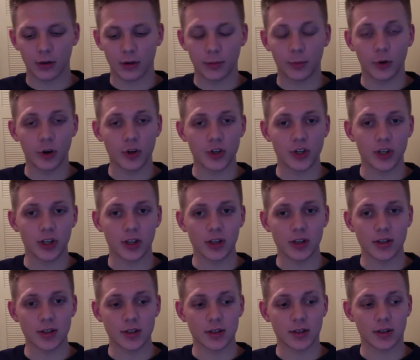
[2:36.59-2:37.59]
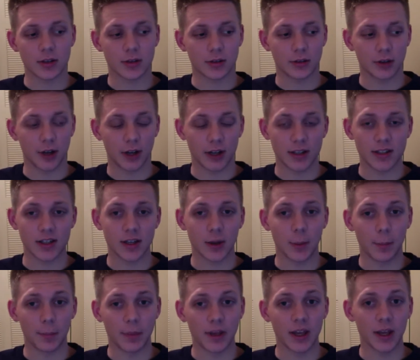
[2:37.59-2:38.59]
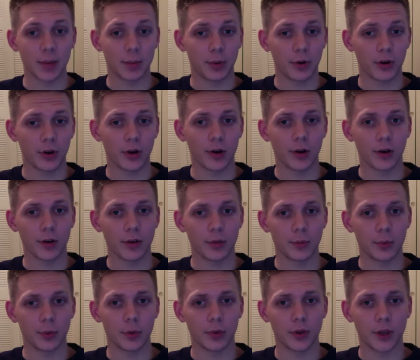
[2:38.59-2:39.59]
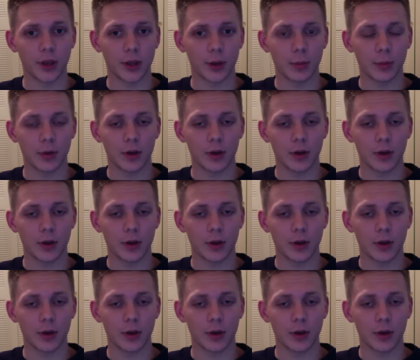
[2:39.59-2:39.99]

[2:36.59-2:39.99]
Marching is, like I said, a big part of boot camp.